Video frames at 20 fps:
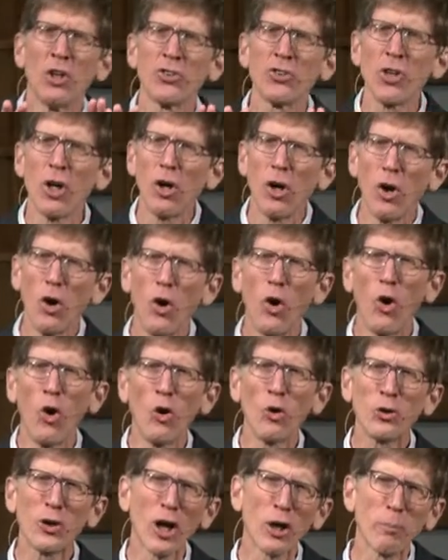to
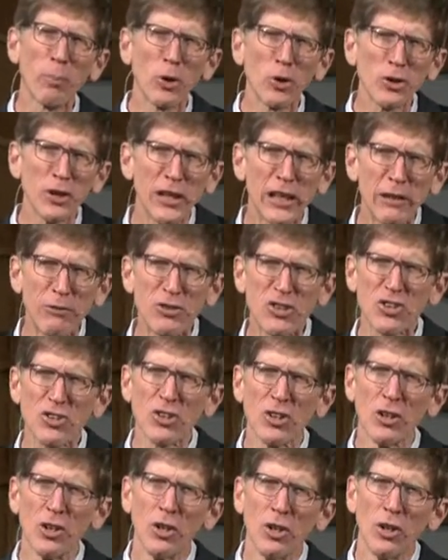hold our beliefs
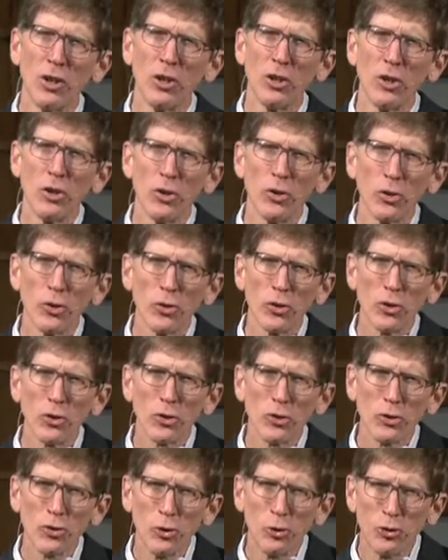
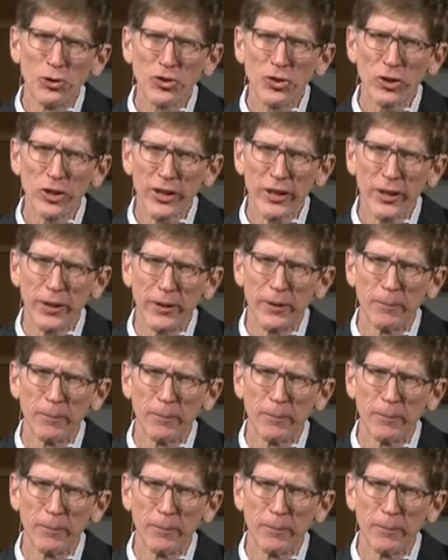loosely.